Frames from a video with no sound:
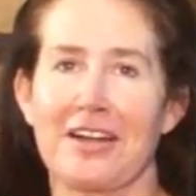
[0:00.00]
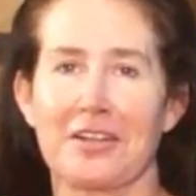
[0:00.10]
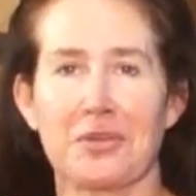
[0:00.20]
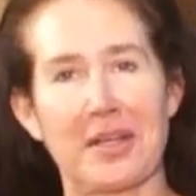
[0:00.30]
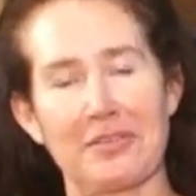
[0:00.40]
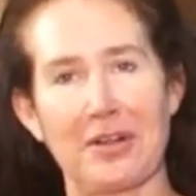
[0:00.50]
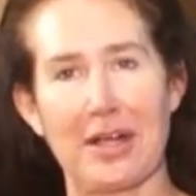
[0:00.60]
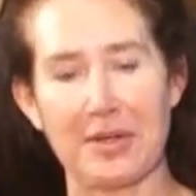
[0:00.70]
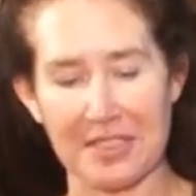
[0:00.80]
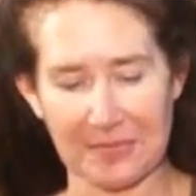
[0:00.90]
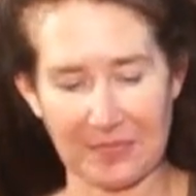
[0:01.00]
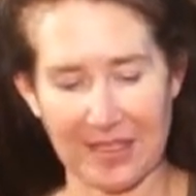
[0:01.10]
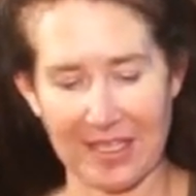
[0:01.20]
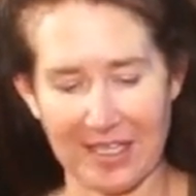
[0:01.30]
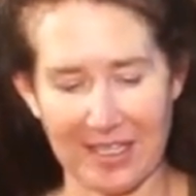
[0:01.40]
our 24 hours
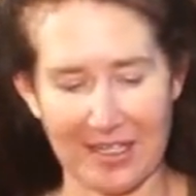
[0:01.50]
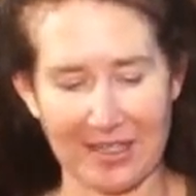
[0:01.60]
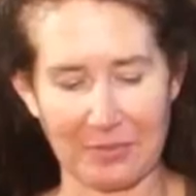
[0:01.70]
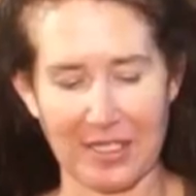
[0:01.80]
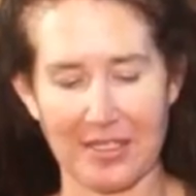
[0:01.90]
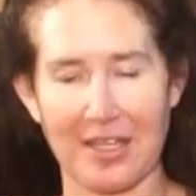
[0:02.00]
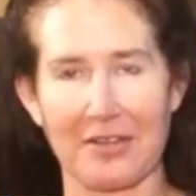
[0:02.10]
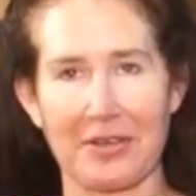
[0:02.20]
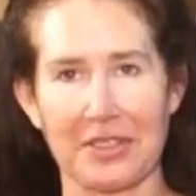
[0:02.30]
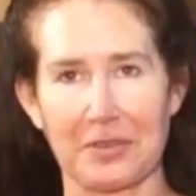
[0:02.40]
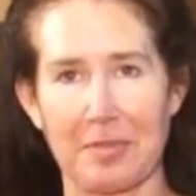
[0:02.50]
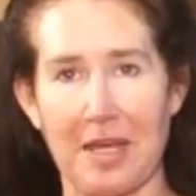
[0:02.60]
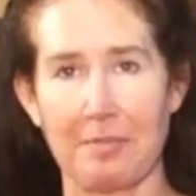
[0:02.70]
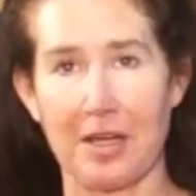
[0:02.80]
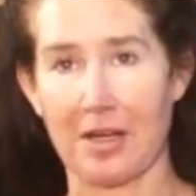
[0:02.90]
and we are now going to
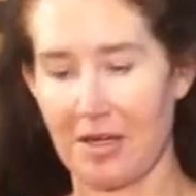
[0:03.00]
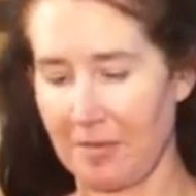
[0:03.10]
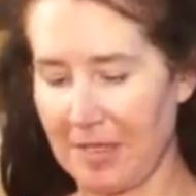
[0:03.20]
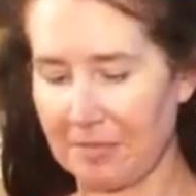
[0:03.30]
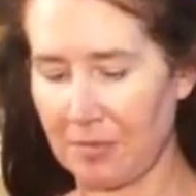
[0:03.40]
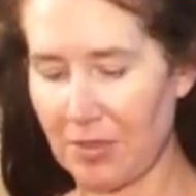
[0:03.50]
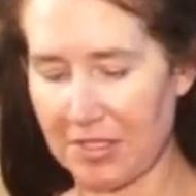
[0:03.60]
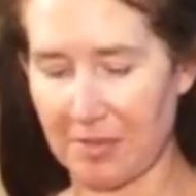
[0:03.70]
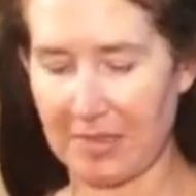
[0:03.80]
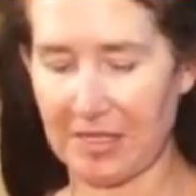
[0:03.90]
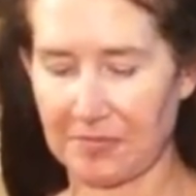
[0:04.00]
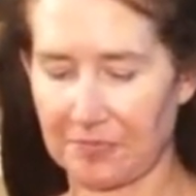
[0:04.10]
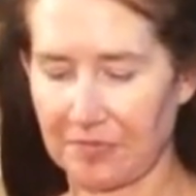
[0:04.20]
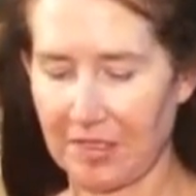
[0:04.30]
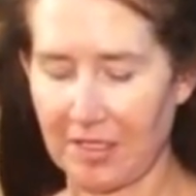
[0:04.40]
pop our melt and pour soap out.
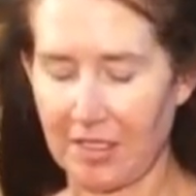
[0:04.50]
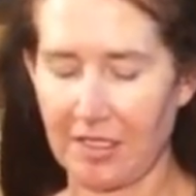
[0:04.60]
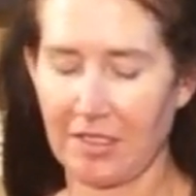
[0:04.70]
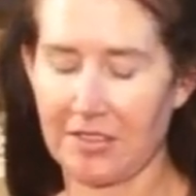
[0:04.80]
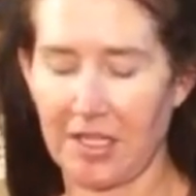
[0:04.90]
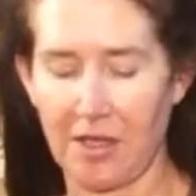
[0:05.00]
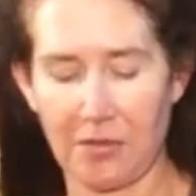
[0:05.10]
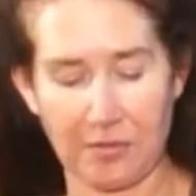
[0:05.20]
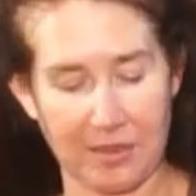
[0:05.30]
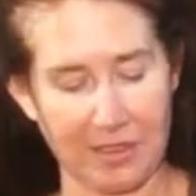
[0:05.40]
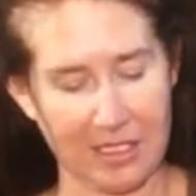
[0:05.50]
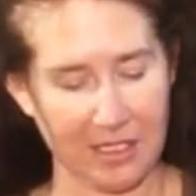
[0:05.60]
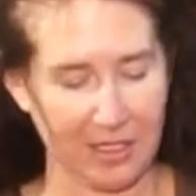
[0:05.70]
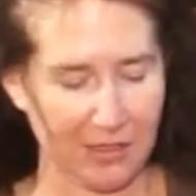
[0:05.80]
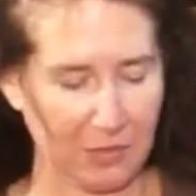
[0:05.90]
So
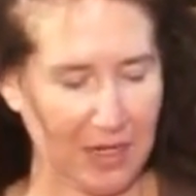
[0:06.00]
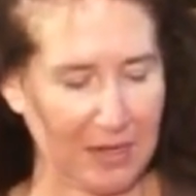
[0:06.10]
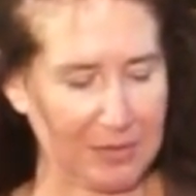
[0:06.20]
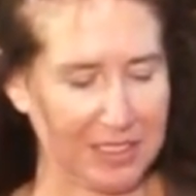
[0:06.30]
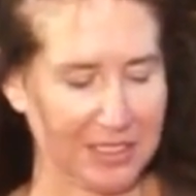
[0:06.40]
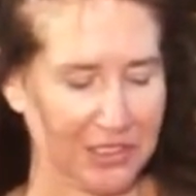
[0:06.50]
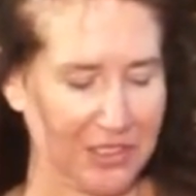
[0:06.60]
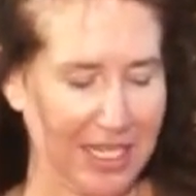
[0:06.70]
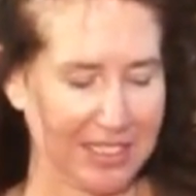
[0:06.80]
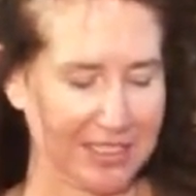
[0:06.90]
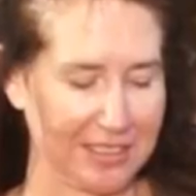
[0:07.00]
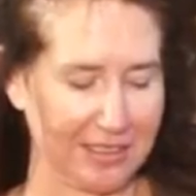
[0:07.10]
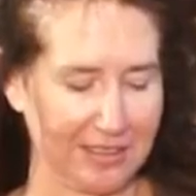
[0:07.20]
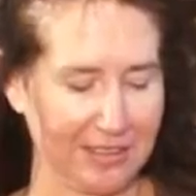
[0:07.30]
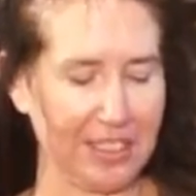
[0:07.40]
what I would suggest,
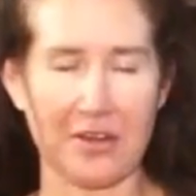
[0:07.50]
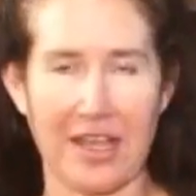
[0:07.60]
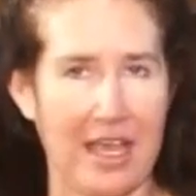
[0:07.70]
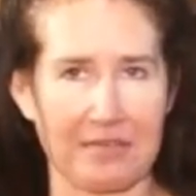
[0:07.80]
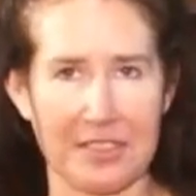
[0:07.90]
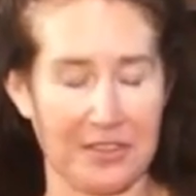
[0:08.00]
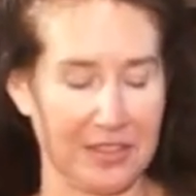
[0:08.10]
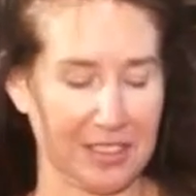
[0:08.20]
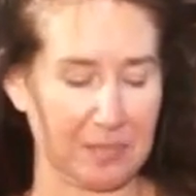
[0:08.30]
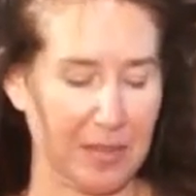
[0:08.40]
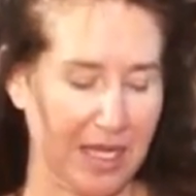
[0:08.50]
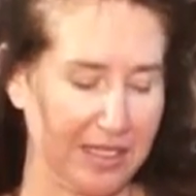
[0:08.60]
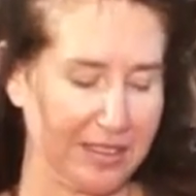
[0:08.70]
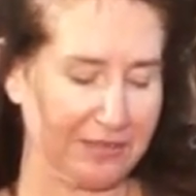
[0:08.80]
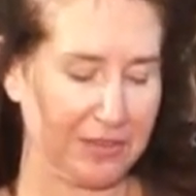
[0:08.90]
you don't have to do this,
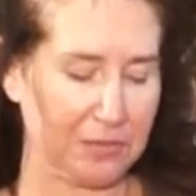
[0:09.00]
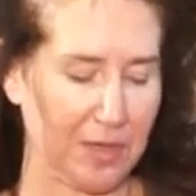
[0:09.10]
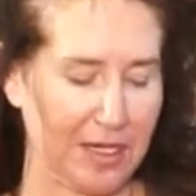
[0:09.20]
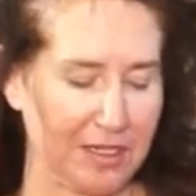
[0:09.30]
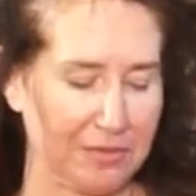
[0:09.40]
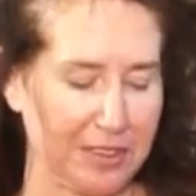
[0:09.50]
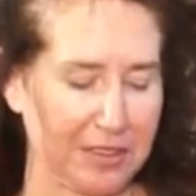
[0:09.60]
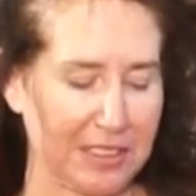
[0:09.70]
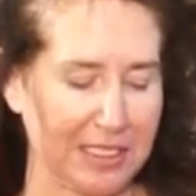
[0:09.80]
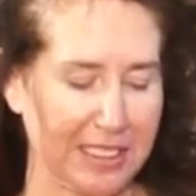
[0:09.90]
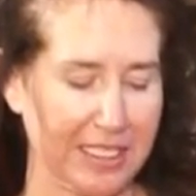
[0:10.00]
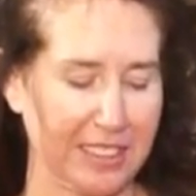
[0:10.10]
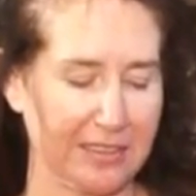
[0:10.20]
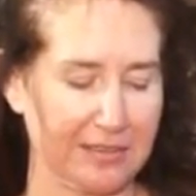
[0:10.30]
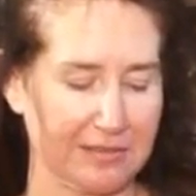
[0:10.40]
but if you want a real
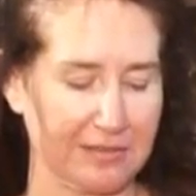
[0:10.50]
clean